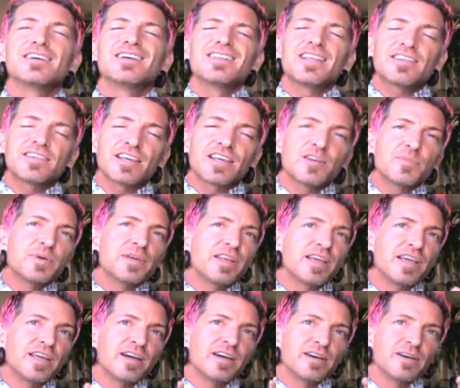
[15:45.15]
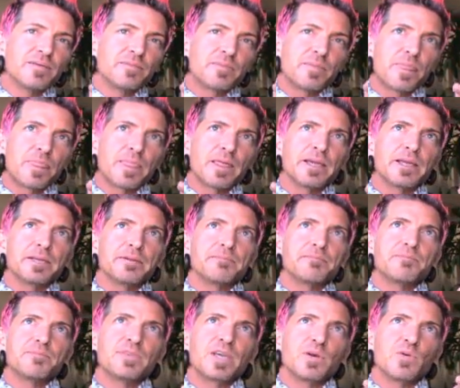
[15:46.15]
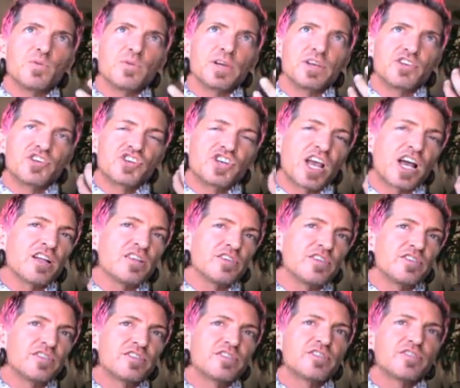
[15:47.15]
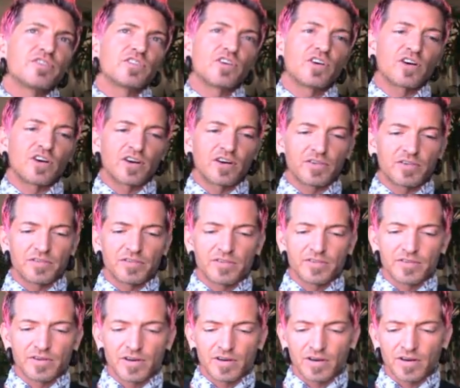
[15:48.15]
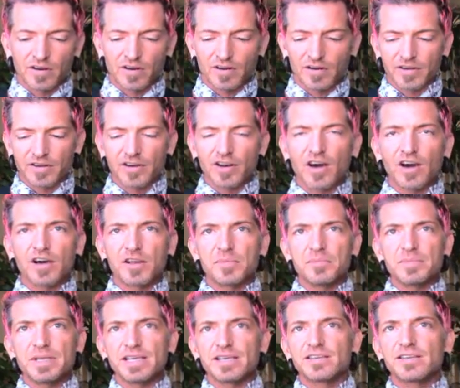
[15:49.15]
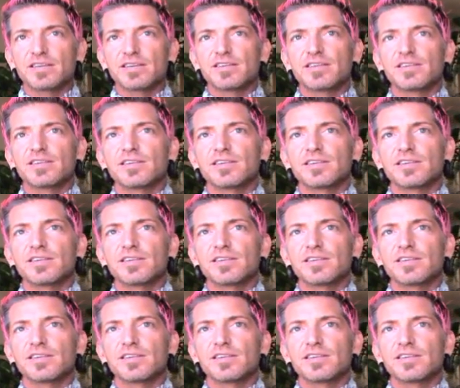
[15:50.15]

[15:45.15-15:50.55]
That's kind of been a challenge for our non-meat